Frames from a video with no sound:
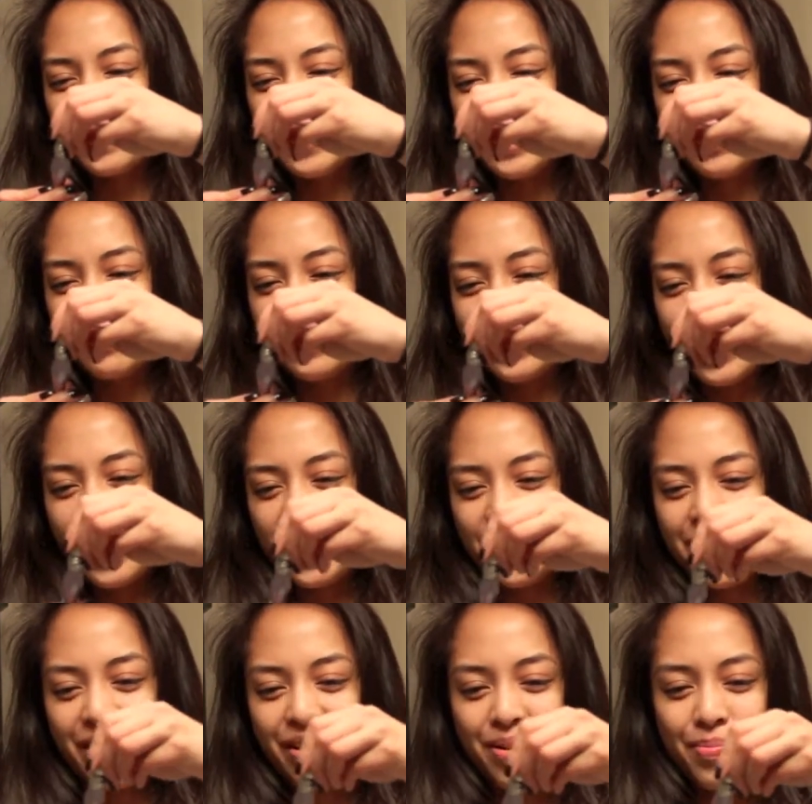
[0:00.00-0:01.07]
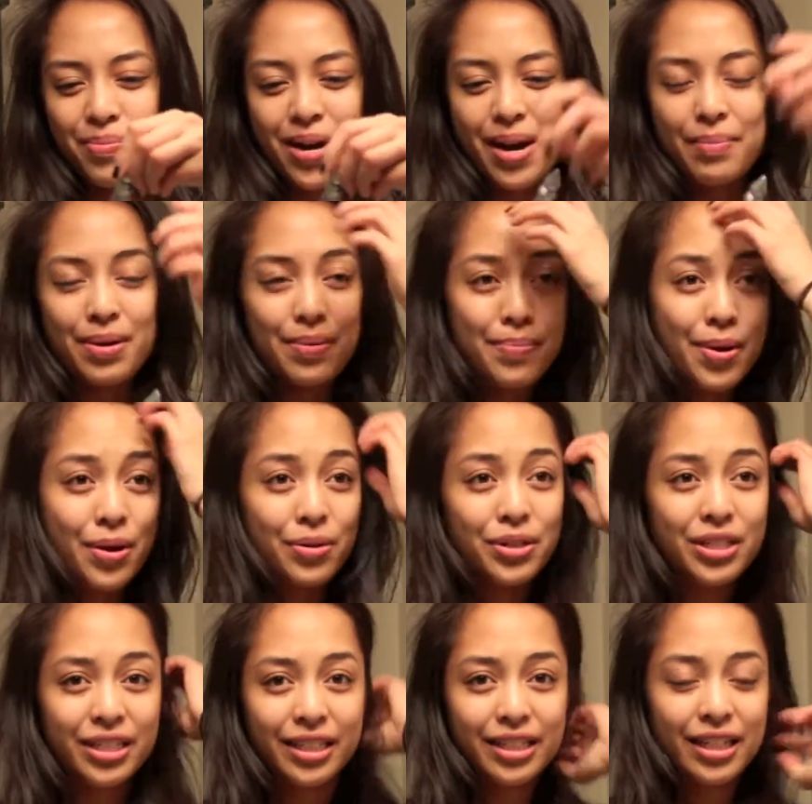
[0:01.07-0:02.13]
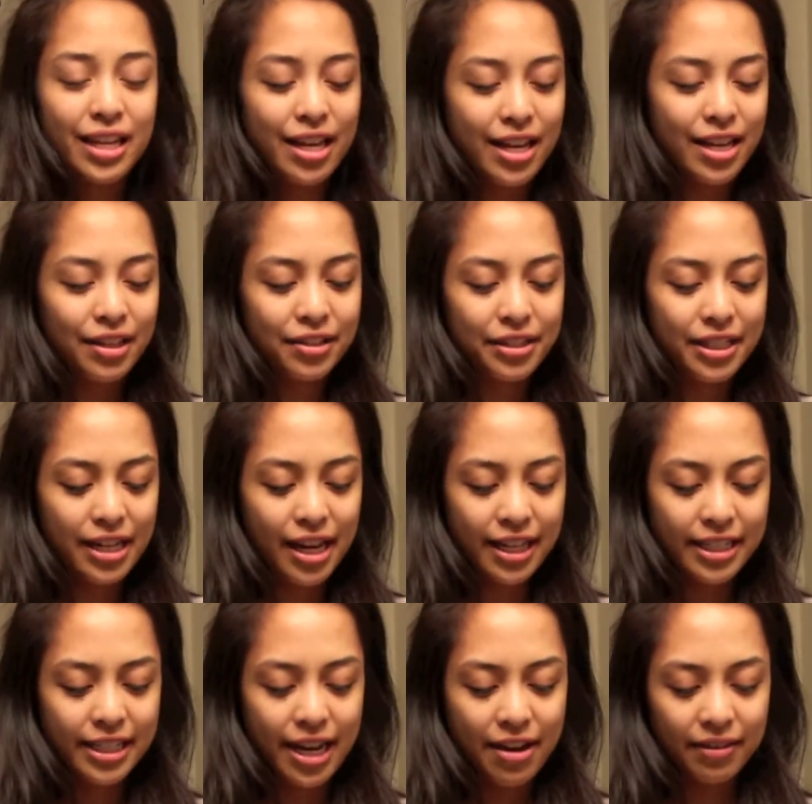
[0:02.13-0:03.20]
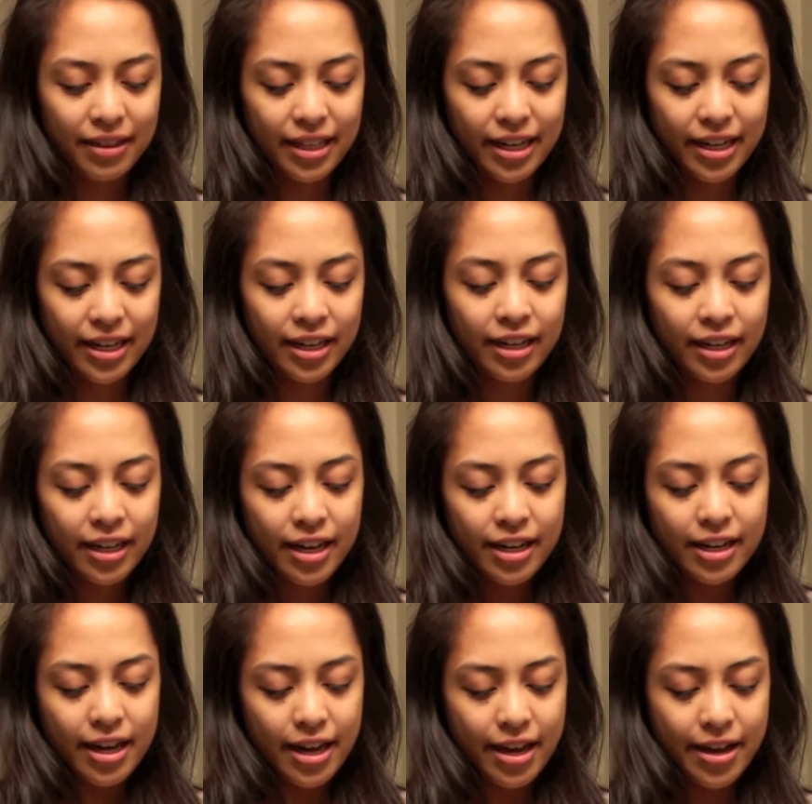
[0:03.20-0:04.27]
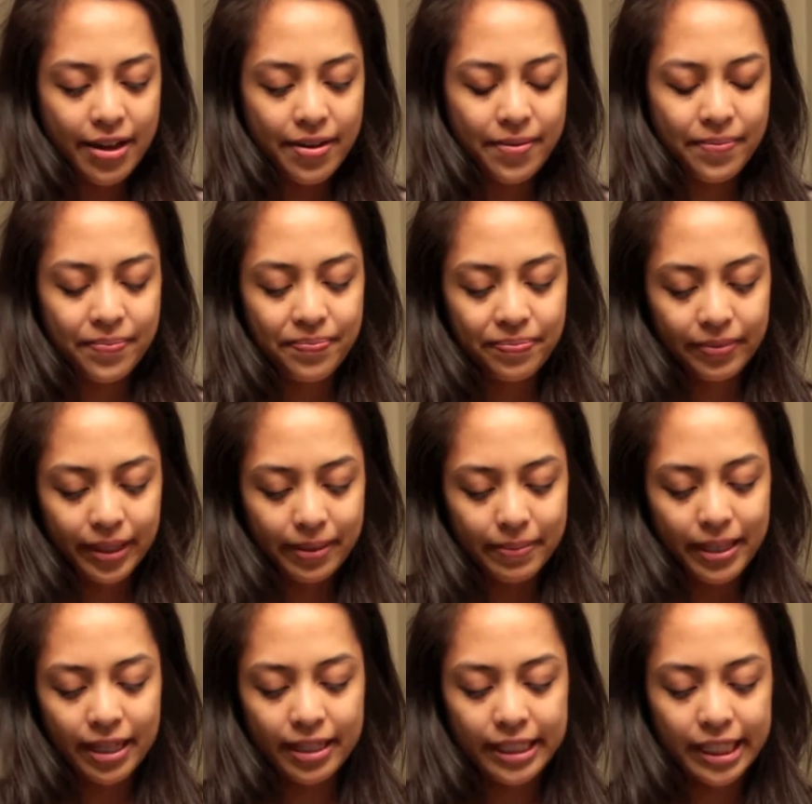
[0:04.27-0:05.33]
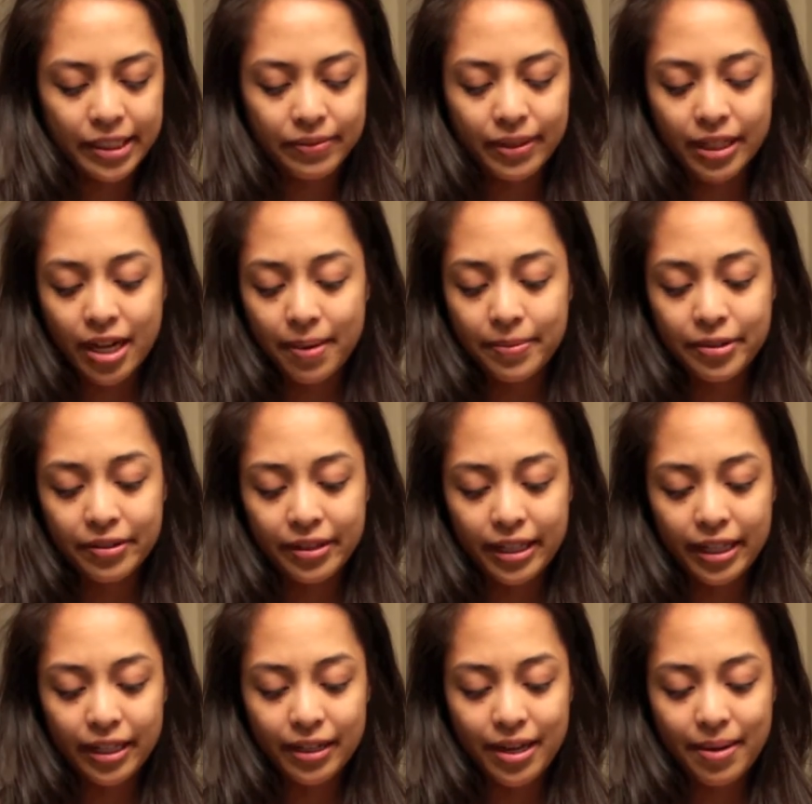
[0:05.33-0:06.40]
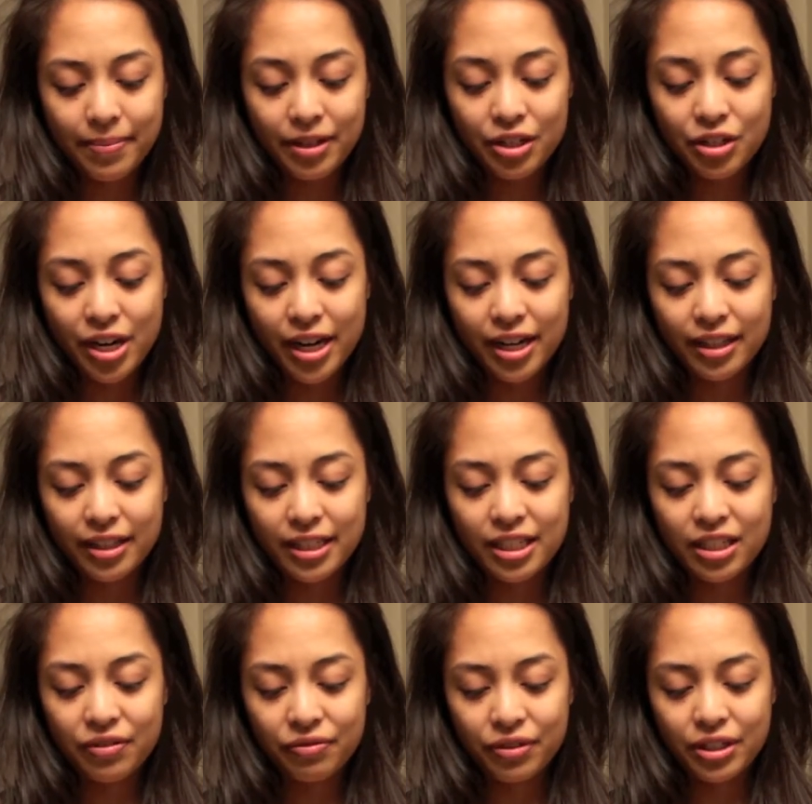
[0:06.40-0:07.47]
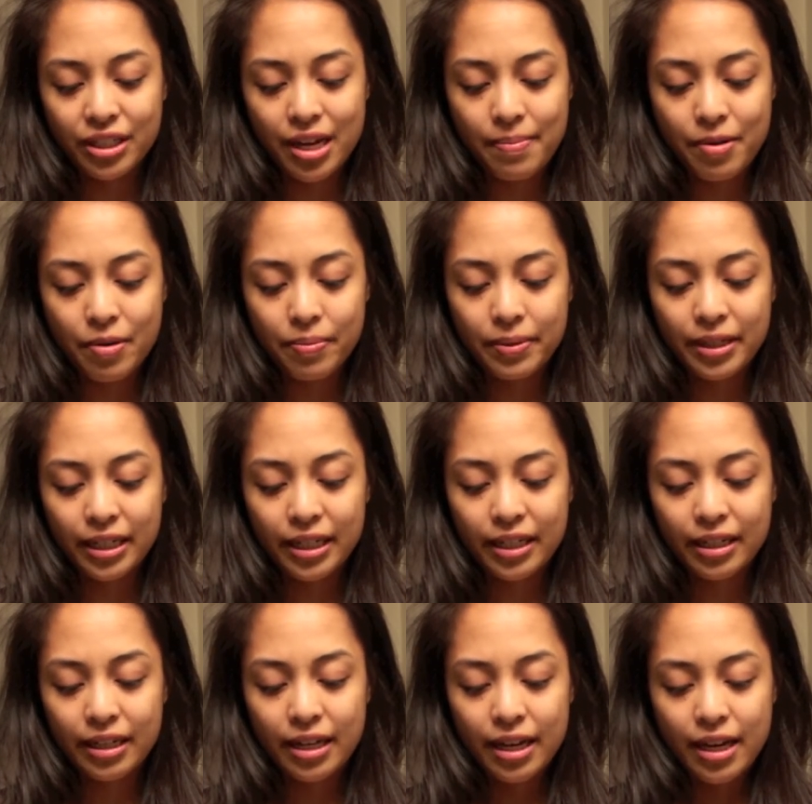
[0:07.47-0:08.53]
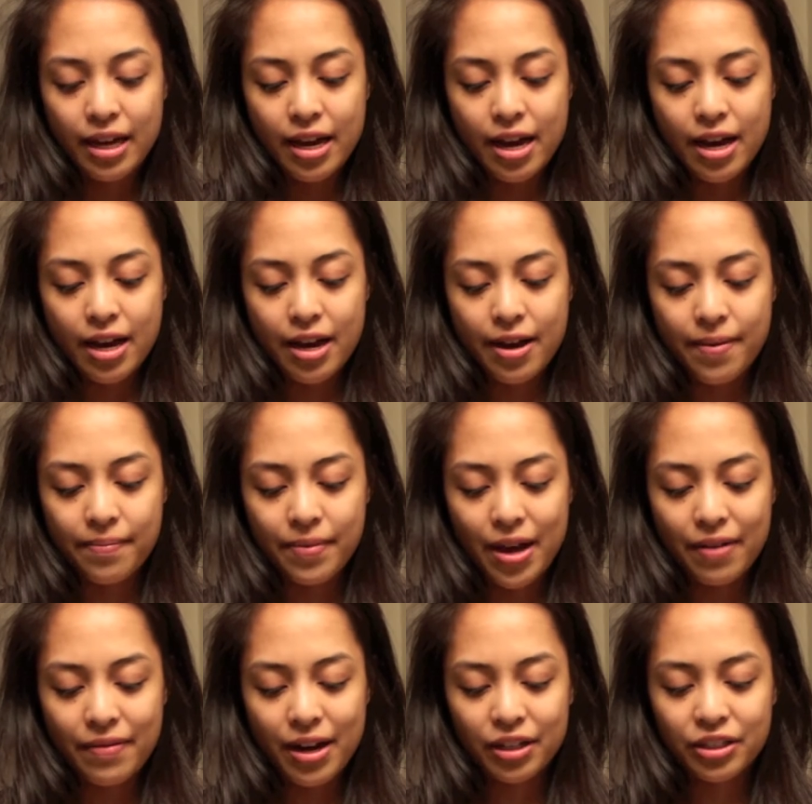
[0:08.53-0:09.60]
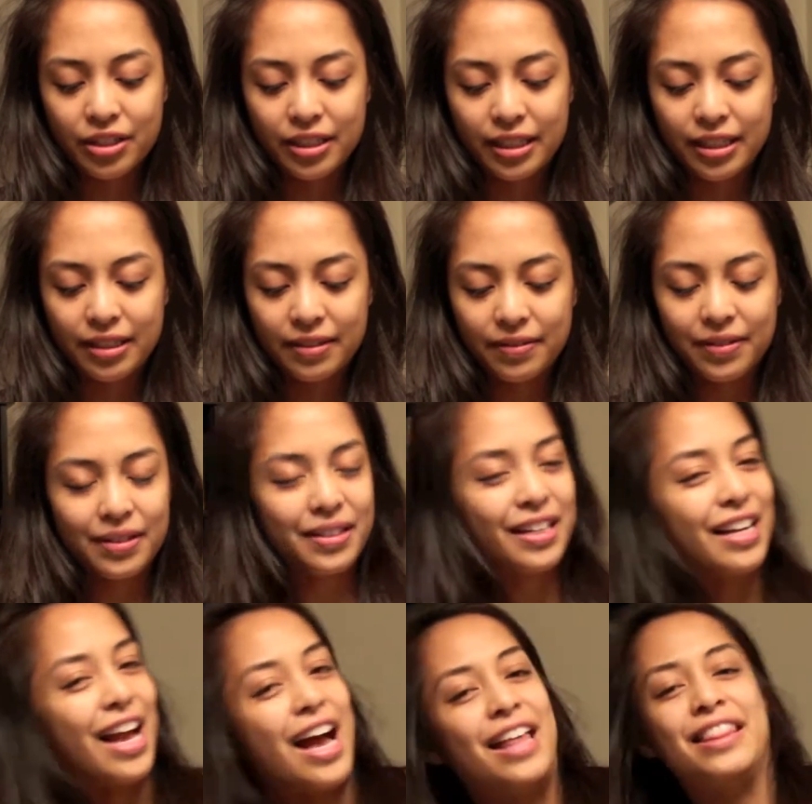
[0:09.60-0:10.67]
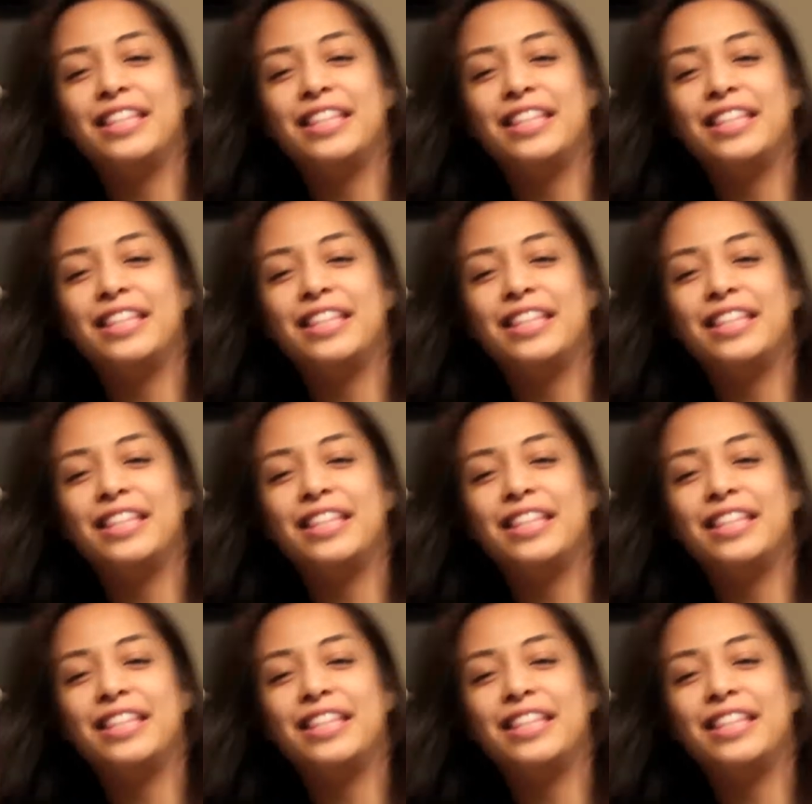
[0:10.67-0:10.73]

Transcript: this one, the Eyeshadow Primer Potion. There's tons out there. Because this one comes with it, I'm going to try it. This is the first time opening it. I've actually had